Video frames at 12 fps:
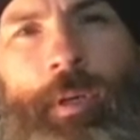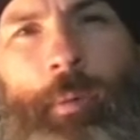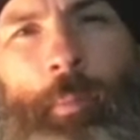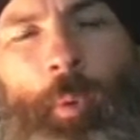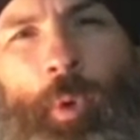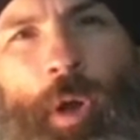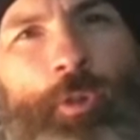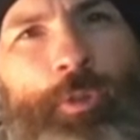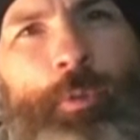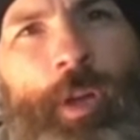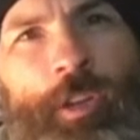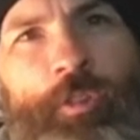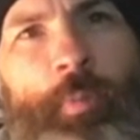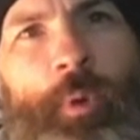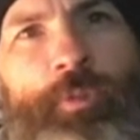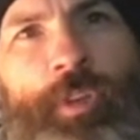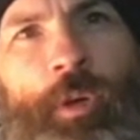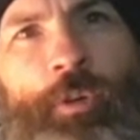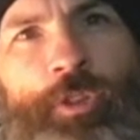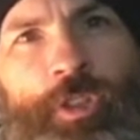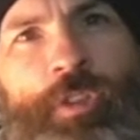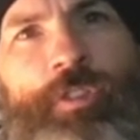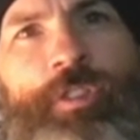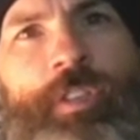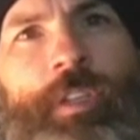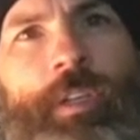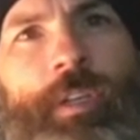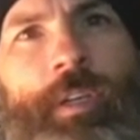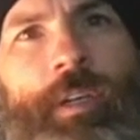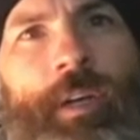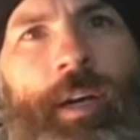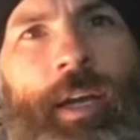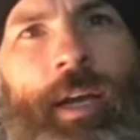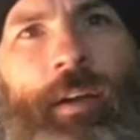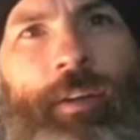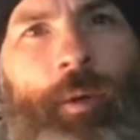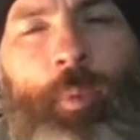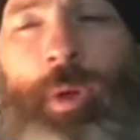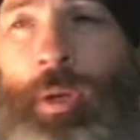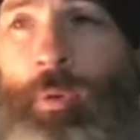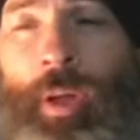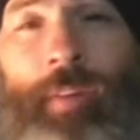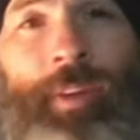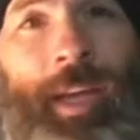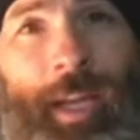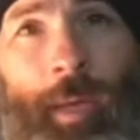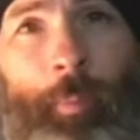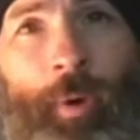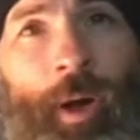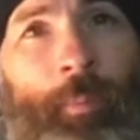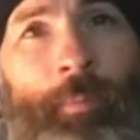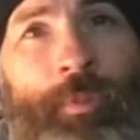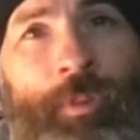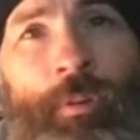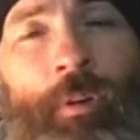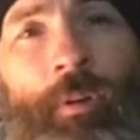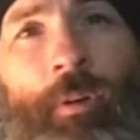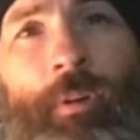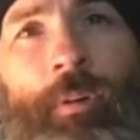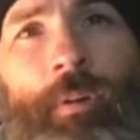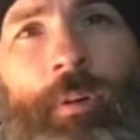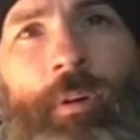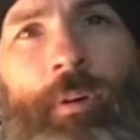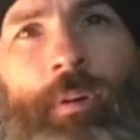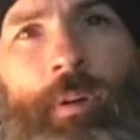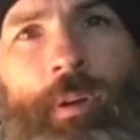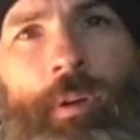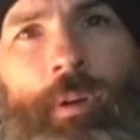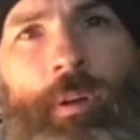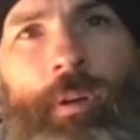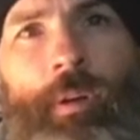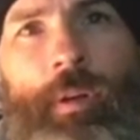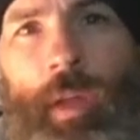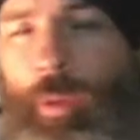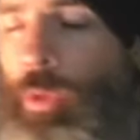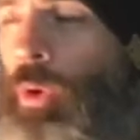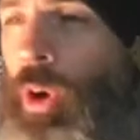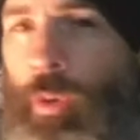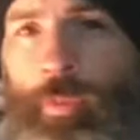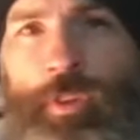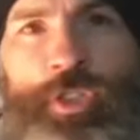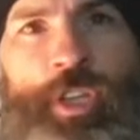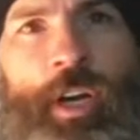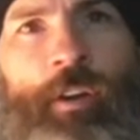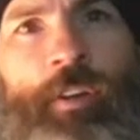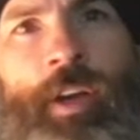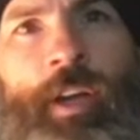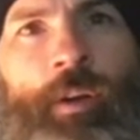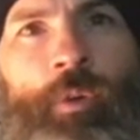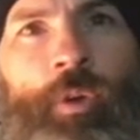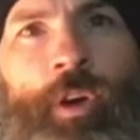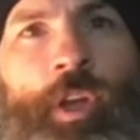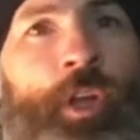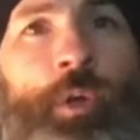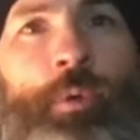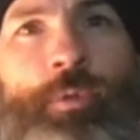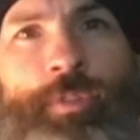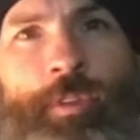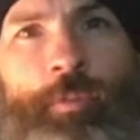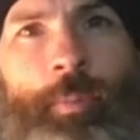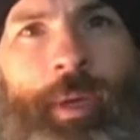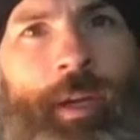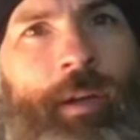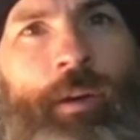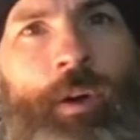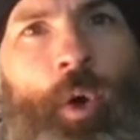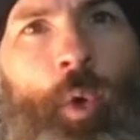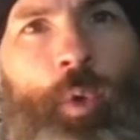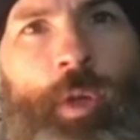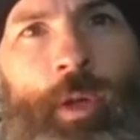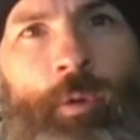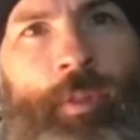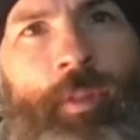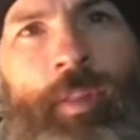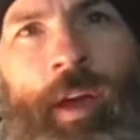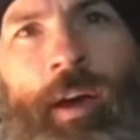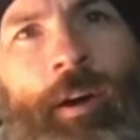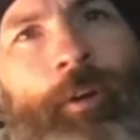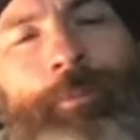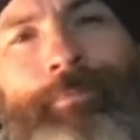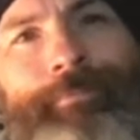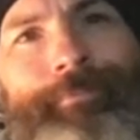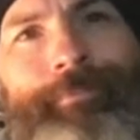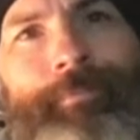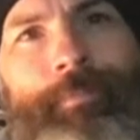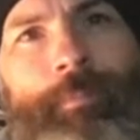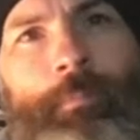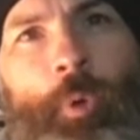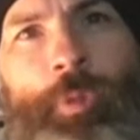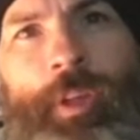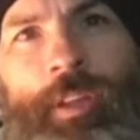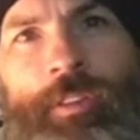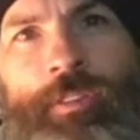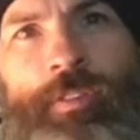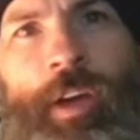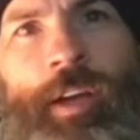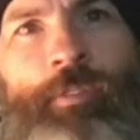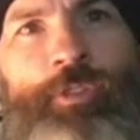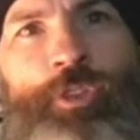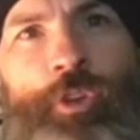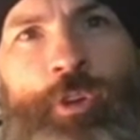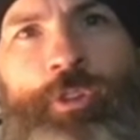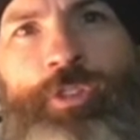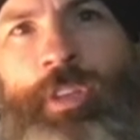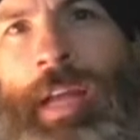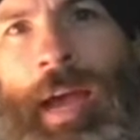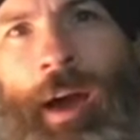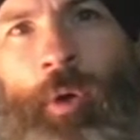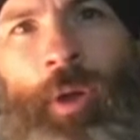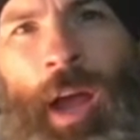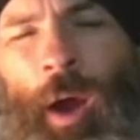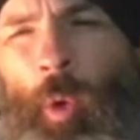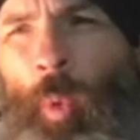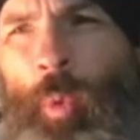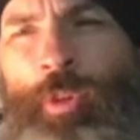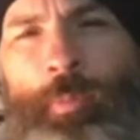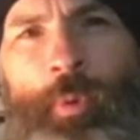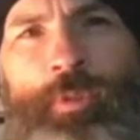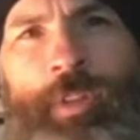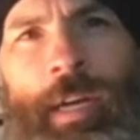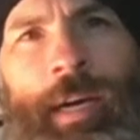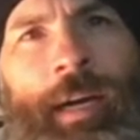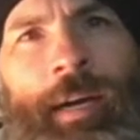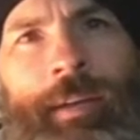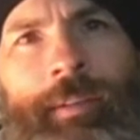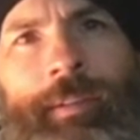But we're also not supposed to go to church and act like we don't have any problems at all, either oversharing or accused of being holier than thou. Both inside of church and out, how are we supposed to act?